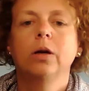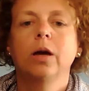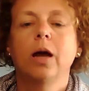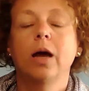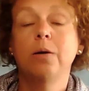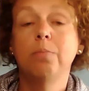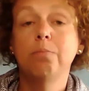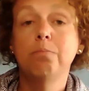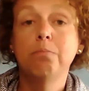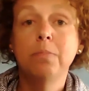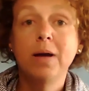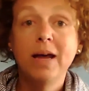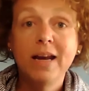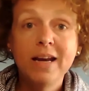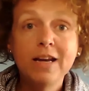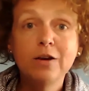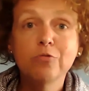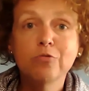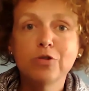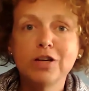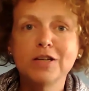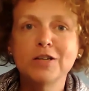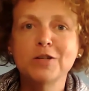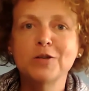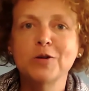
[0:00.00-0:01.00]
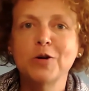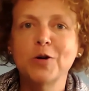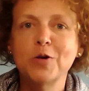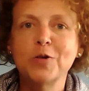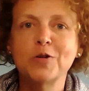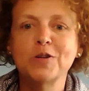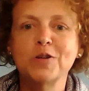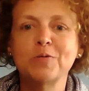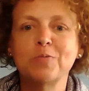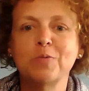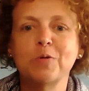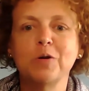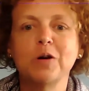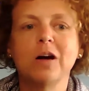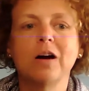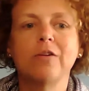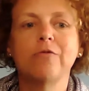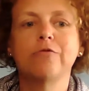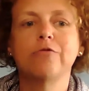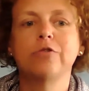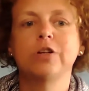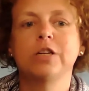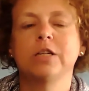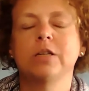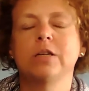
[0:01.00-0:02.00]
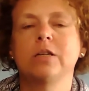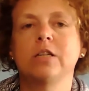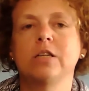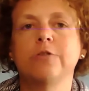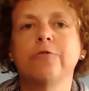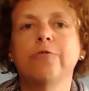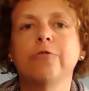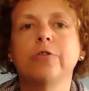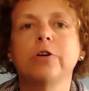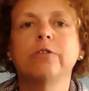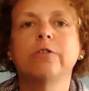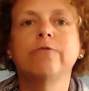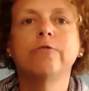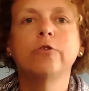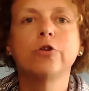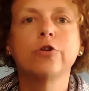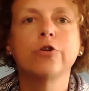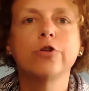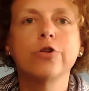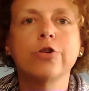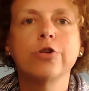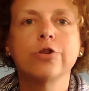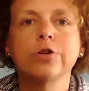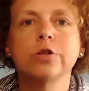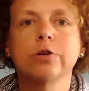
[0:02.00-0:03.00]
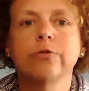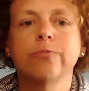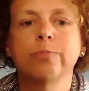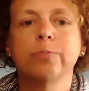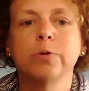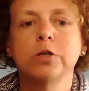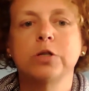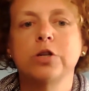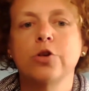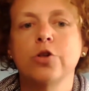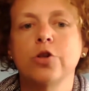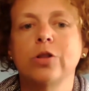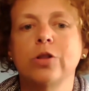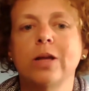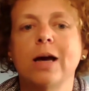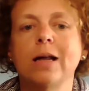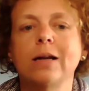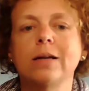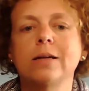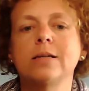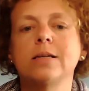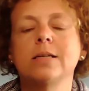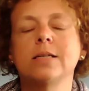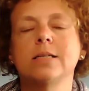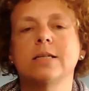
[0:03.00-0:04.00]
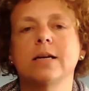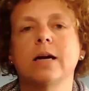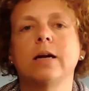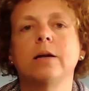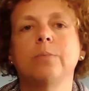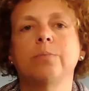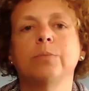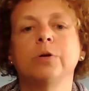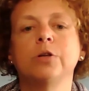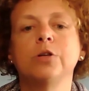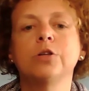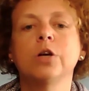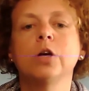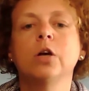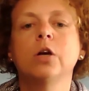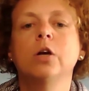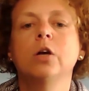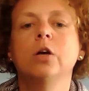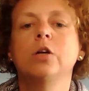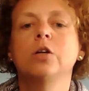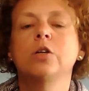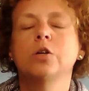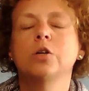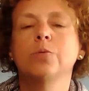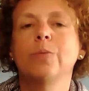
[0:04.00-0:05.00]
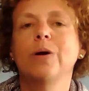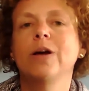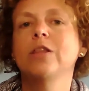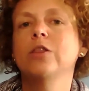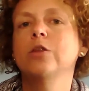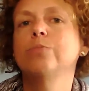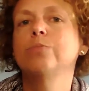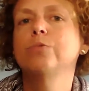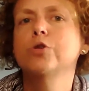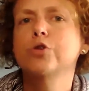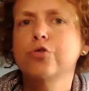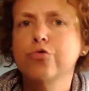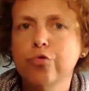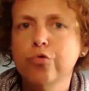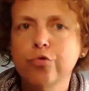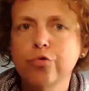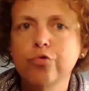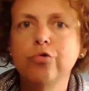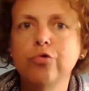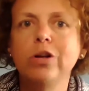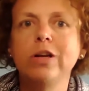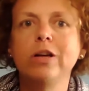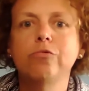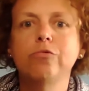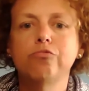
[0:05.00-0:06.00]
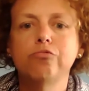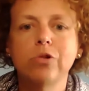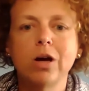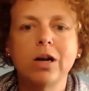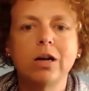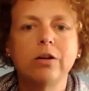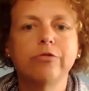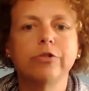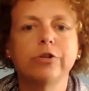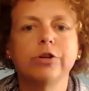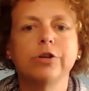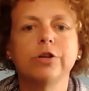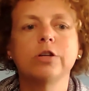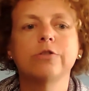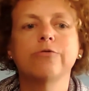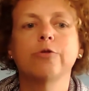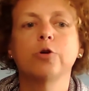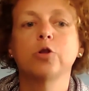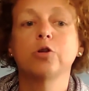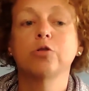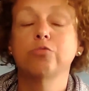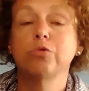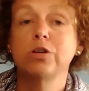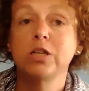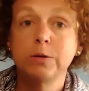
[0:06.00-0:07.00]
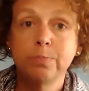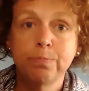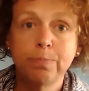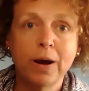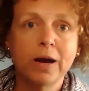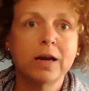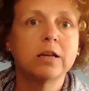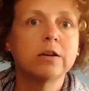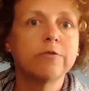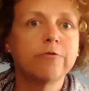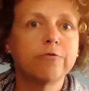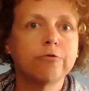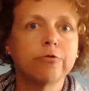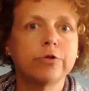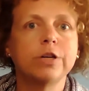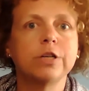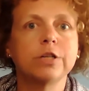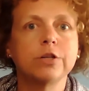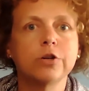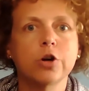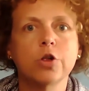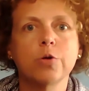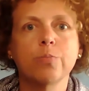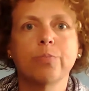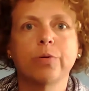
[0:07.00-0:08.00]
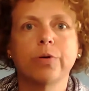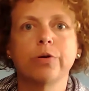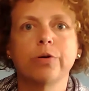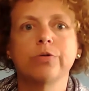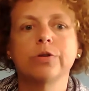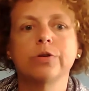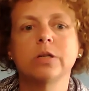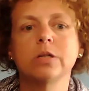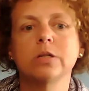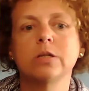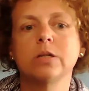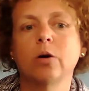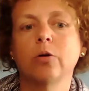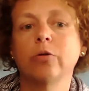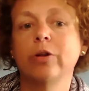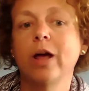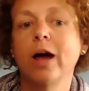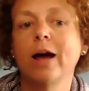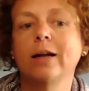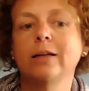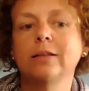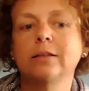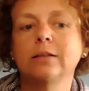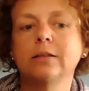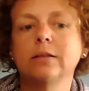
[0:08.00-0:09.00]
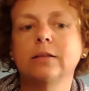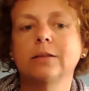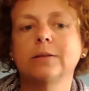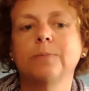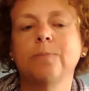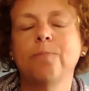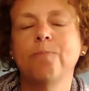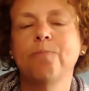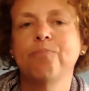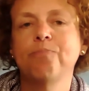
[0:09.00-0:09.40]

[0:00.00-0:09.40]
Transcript: And many researchers will have written different versions of positionality statements to make them truly relevant for the respective research process on hand.